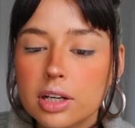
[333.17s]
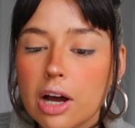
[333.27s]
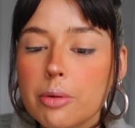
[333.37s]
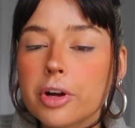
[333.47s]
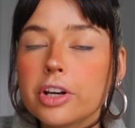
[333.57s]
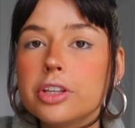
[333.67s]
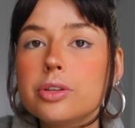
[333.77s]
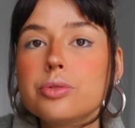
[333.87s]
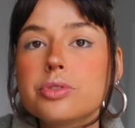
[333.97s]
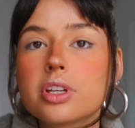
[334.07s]
Now I'm gonna
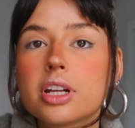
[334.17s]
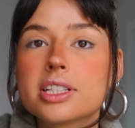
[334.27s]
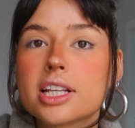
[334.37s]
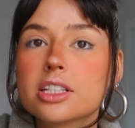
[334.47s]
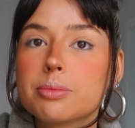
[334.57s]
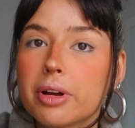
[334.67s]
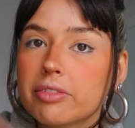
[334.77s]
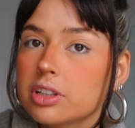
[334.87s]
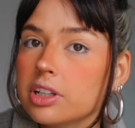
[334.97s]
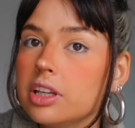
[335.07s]
use the Anastasia
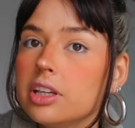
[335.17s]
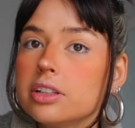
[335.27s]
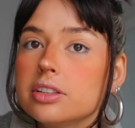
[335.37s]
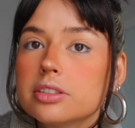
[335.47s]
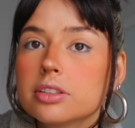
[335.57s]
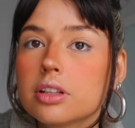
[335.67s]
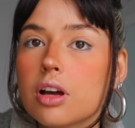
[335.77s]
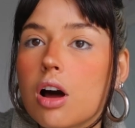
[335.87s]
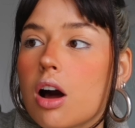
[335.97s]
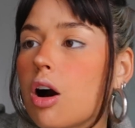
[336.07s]
Beverly Hills
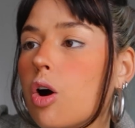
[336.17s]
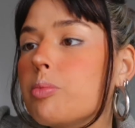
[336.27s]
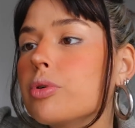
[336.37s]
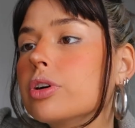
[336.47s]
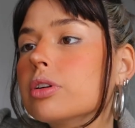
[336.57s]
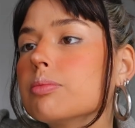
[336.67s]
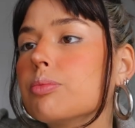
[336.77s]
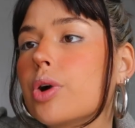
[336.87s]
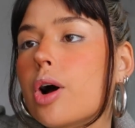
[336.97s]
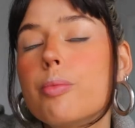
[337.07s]
Auburn
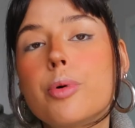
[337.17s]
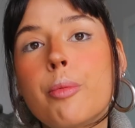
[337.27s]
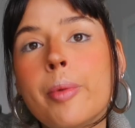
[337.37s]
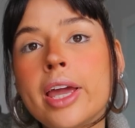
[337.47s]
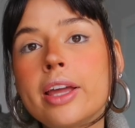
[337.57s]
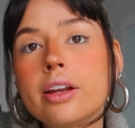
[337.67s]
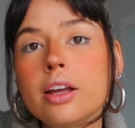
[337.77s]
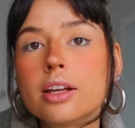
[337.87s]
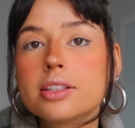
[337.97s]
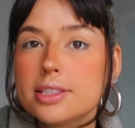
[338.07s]
Brow Pomade,
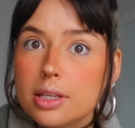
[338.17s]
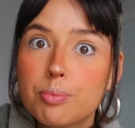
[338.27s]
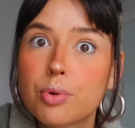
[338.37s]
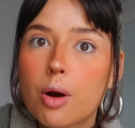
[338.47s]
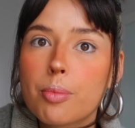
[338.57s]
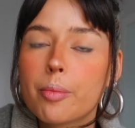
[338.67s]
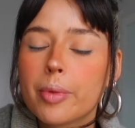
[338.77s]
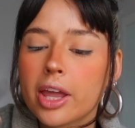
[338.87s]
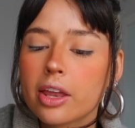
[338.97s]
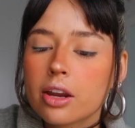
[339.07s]
Deep Brow
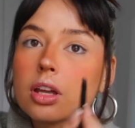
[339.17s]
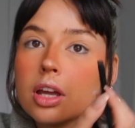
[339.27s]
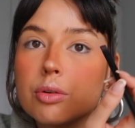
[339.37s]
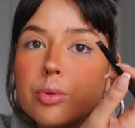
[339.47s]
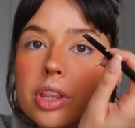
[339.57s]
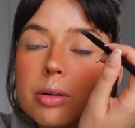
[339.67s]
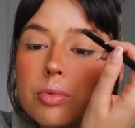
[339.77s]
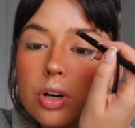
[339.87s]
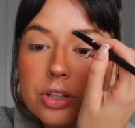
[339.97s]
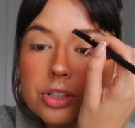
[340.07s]
Pomade, and with a
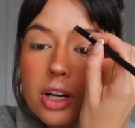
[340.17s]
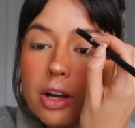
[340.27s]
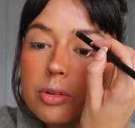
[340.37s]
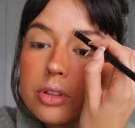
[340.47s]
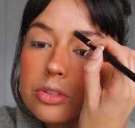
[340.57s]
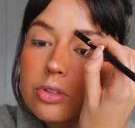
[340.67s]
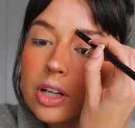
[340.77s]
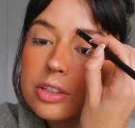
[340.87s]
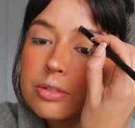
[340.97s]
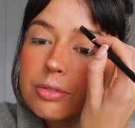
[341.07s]
brush I will
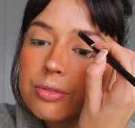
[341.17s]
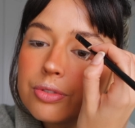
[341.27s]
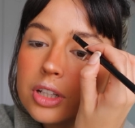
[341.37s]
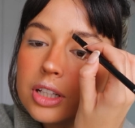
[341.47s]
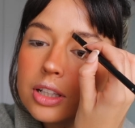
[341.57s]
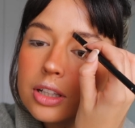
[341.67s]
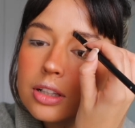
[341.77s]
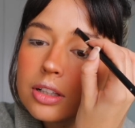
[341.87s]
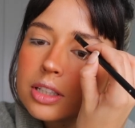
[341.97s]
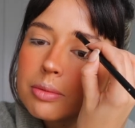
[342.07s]
try to fill
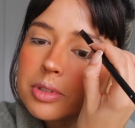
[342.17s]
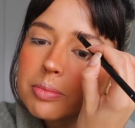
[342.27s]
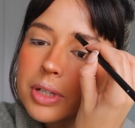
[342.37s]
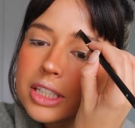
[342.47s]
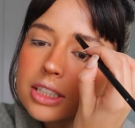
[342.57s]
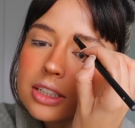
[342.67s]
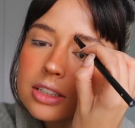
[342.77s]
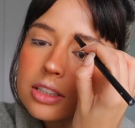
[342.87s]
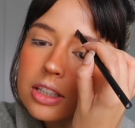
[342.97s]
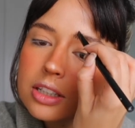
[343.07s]
some
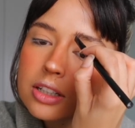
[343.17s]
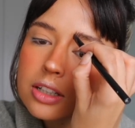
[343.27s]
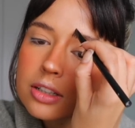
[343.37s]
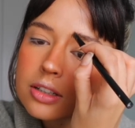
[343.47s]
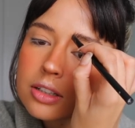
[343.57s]
spaces here